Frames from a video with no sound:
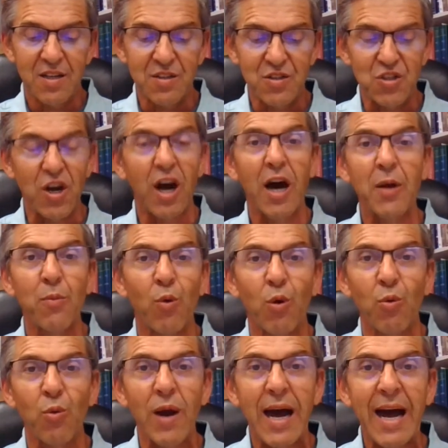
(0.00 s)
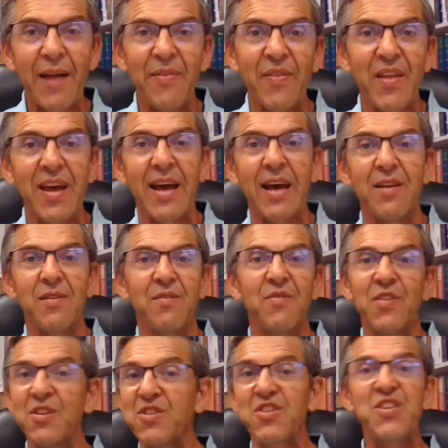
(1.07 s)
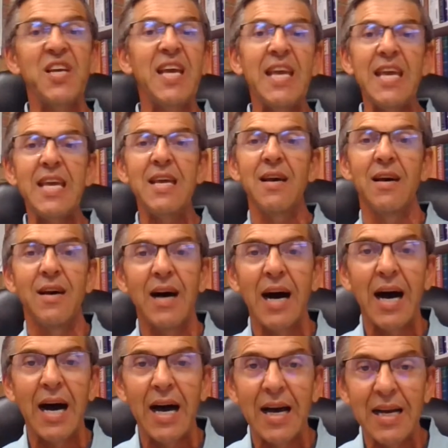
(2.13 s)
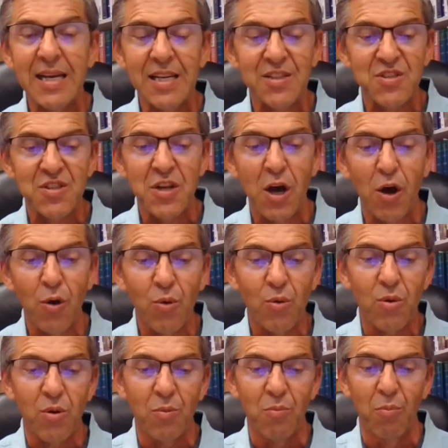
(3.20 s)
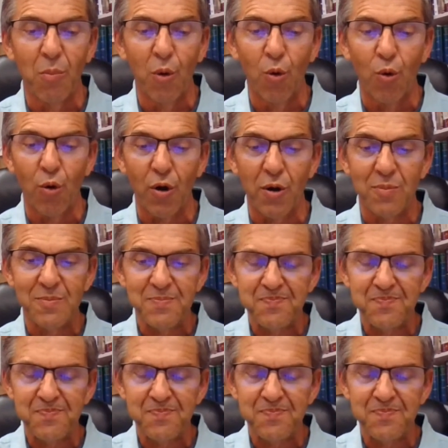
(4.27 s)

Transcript: John will write that the sea is no more.